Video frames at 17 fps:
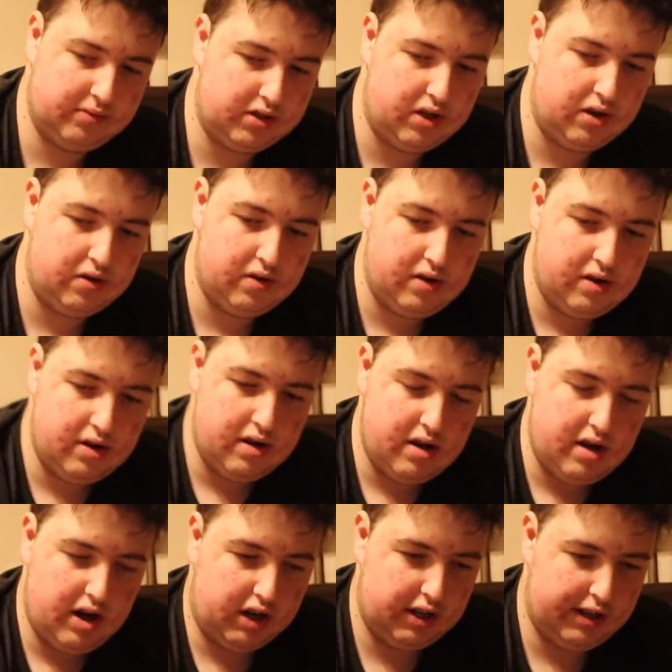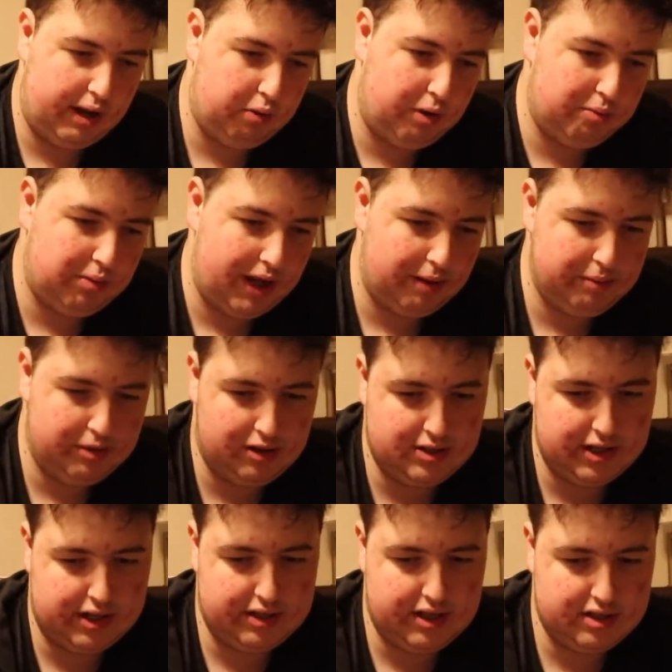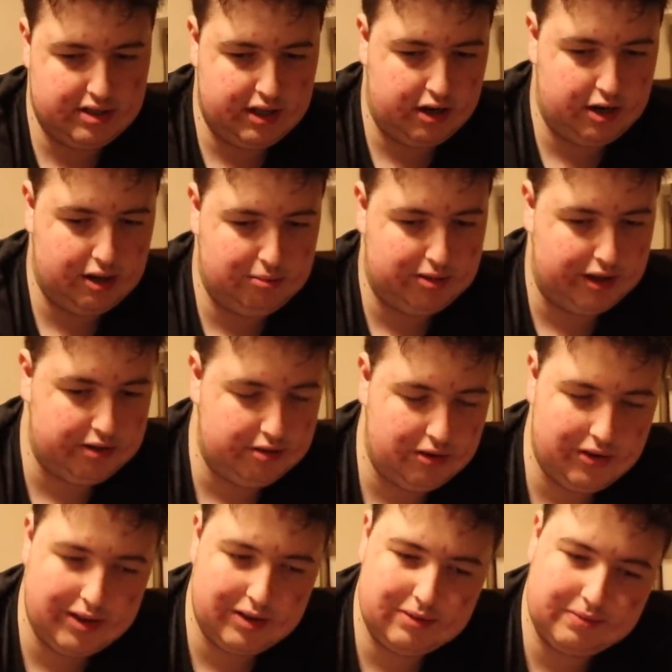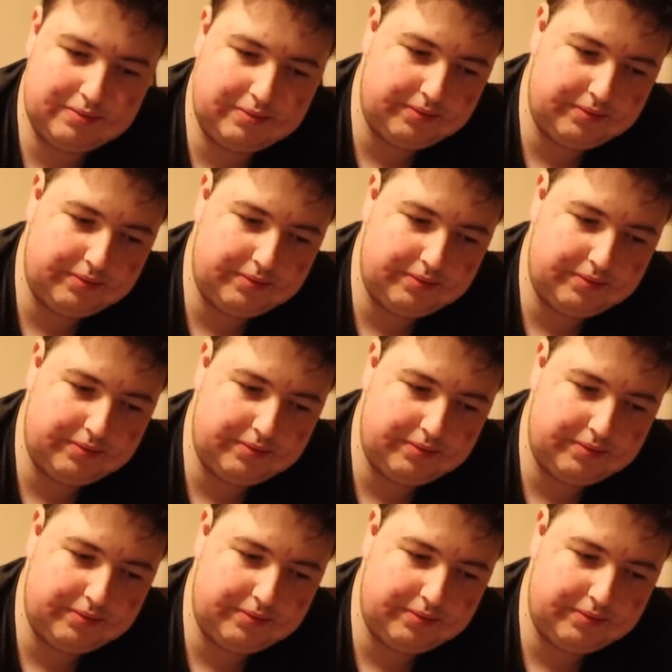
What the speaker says: So because they weren't playing builds like this, they couldn't play through it.